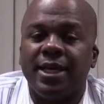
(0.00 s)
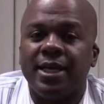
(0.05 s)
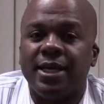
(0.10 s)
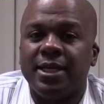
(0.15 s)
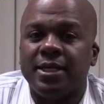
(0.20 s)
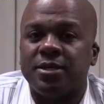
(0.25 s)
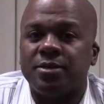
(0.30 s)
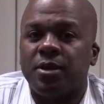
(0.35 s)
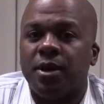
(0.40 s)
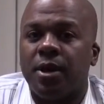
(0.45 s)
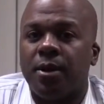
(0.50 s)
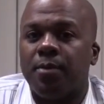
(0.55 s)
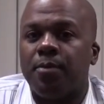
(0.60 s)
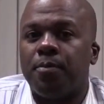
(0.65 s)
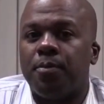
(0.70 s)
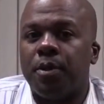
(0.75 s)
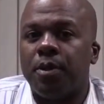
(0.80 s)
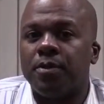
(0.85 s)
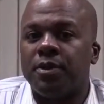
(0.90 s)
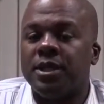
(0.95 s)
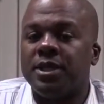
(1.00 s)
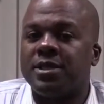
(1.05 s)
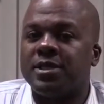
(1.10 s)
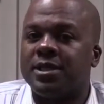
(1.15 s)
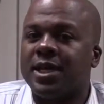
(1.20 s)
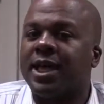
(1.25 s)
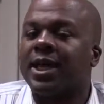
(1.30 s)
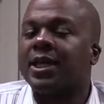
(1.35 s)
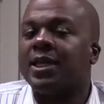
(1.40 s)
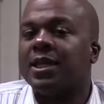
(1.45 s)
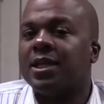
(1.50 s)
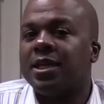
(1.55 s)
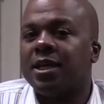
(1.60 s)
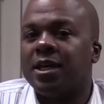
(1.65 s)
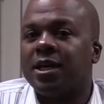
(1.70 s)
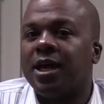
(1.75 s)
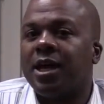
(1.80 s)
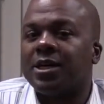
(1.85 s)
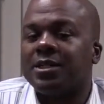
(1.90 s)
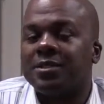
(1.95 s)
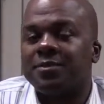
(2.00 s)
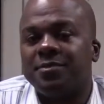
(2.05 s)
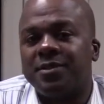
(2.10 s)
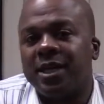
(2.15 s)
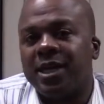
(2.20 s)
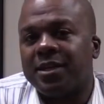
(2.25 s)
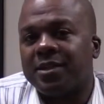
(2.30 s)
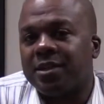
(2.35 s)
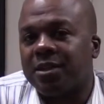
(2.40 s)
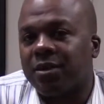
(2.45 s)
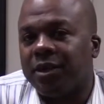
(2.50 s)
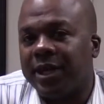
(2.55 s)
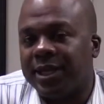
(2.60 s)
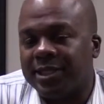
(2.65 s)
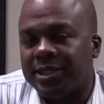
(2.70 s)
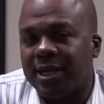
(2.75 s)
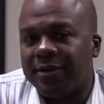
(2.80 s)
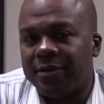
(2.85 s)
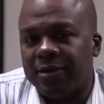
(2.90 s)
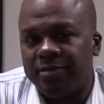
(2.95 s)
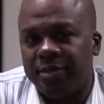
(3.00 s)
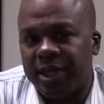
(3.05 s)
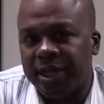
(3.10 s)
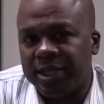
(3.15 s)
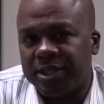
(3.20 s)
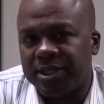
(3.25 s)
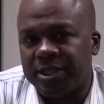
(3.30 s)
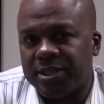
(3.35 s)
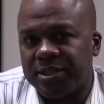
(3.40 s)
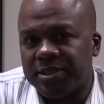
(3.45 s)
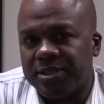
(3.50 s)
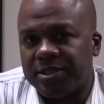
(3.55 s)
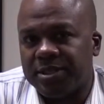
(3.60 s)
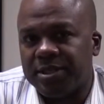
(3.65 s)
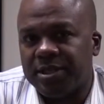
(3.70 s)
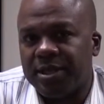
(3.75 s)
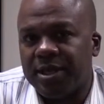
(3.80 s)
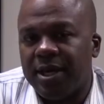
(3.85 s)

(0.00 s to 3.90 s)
is the second leading cause of death in our HIV patients,